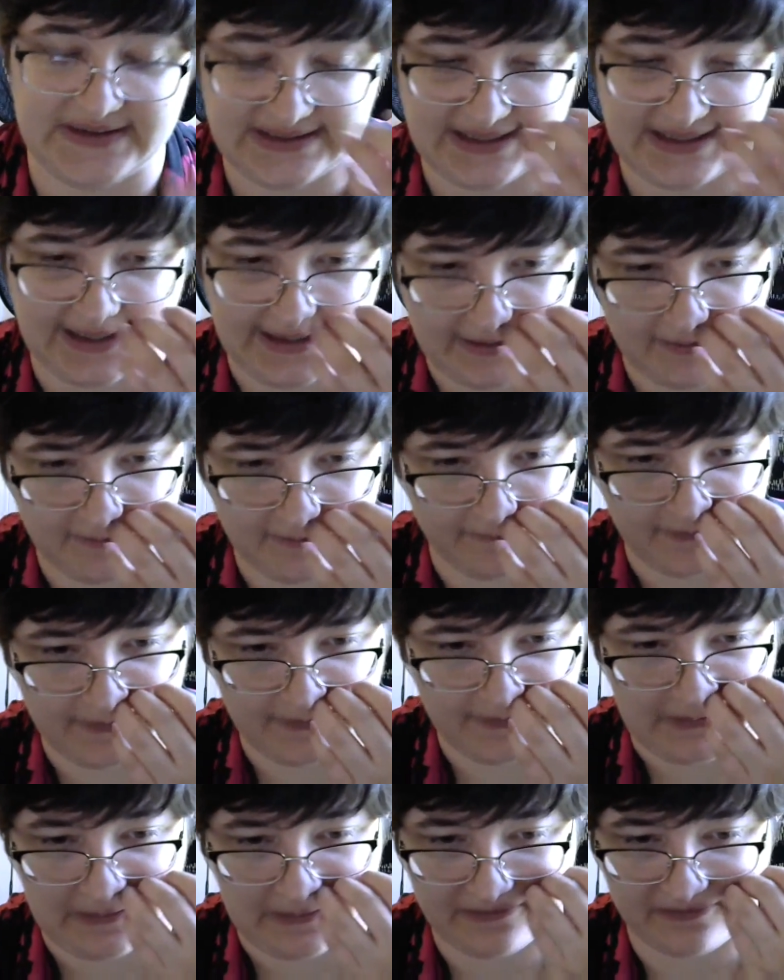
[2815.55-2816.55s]
Like if
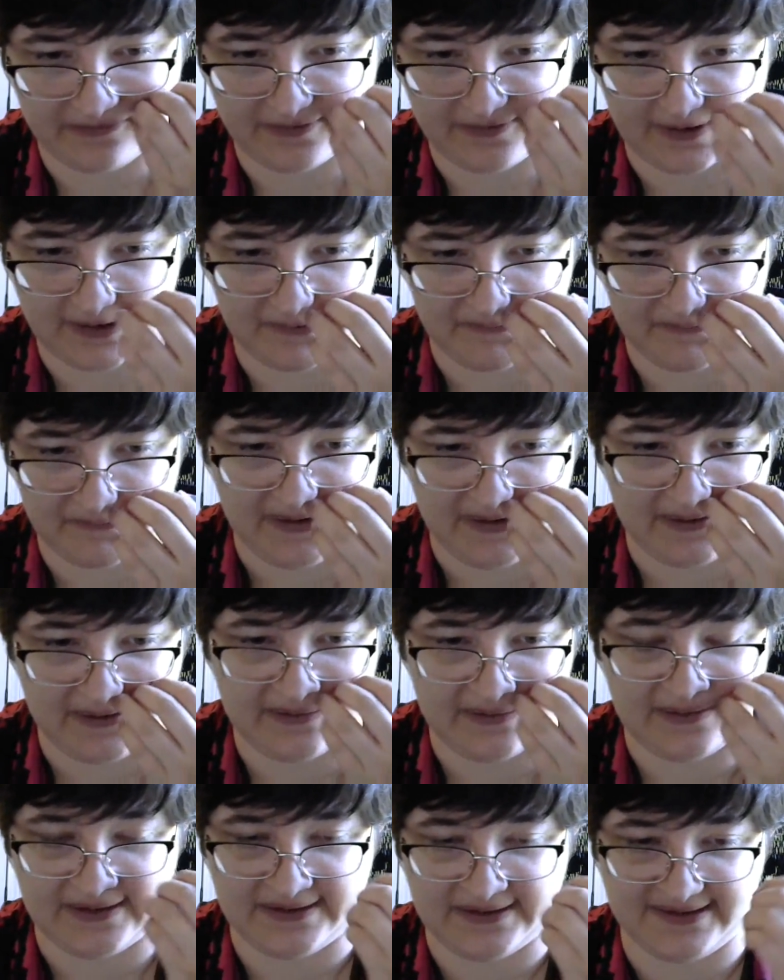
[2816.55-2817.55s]
you're following
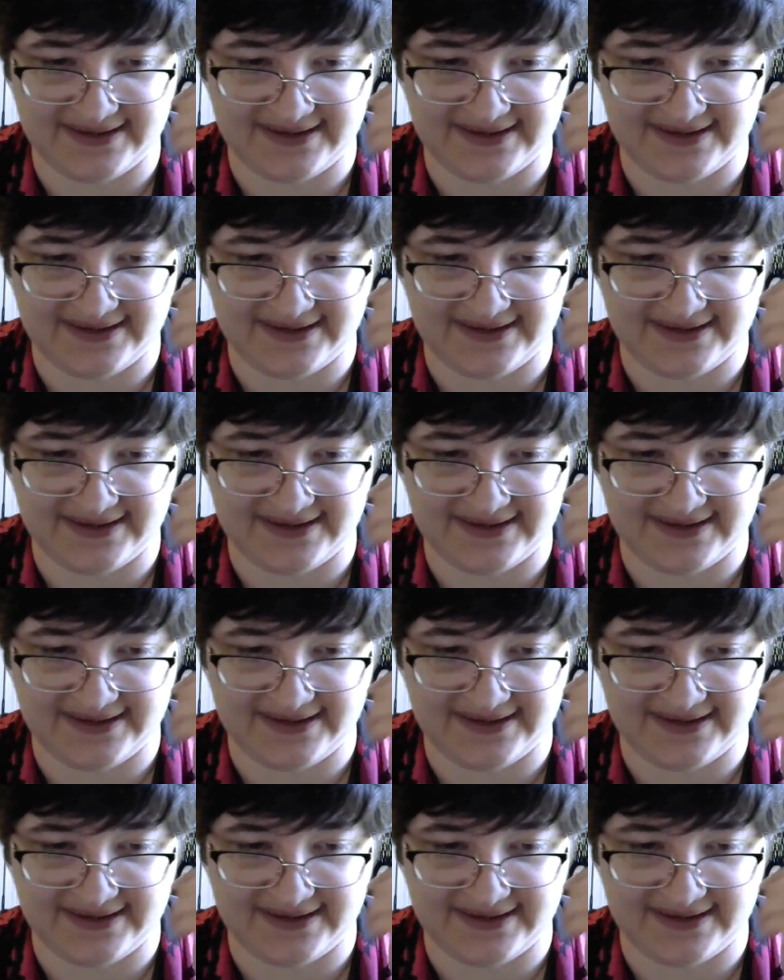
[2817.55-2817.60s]
on